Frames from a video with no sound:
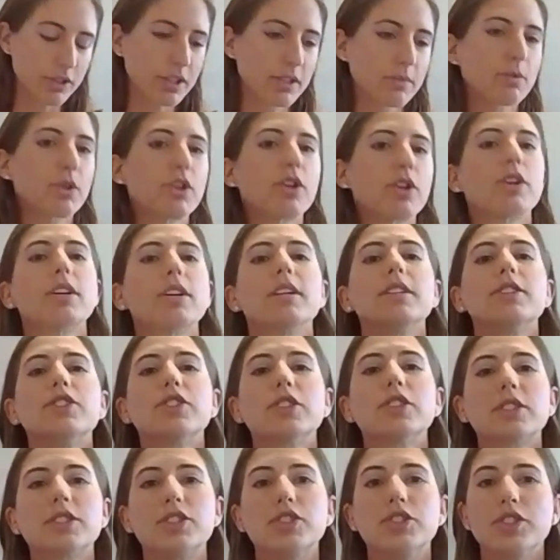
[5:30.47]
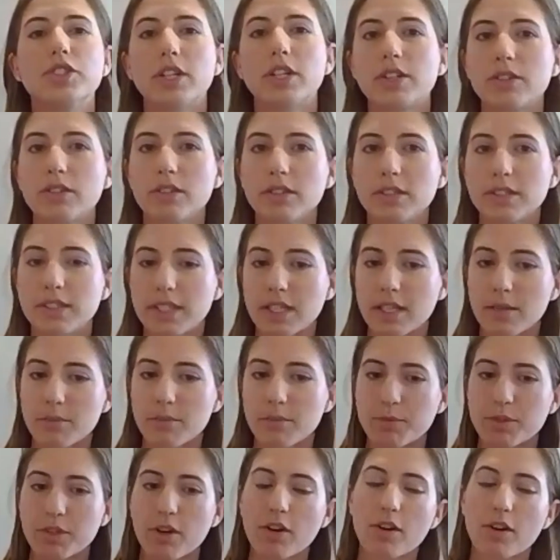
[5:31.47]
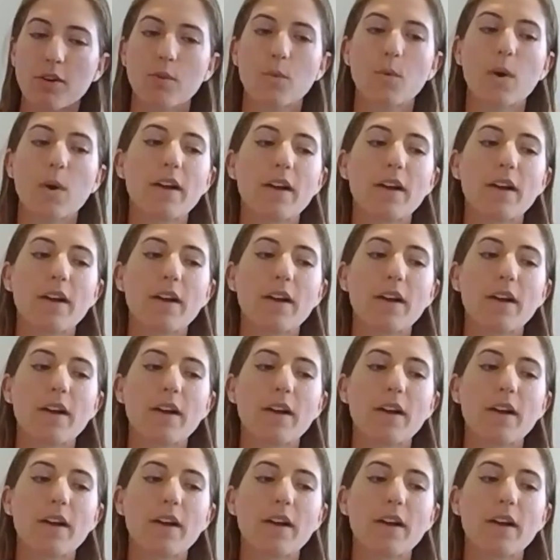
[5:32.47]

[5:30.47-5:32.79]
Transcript: some good just general tips are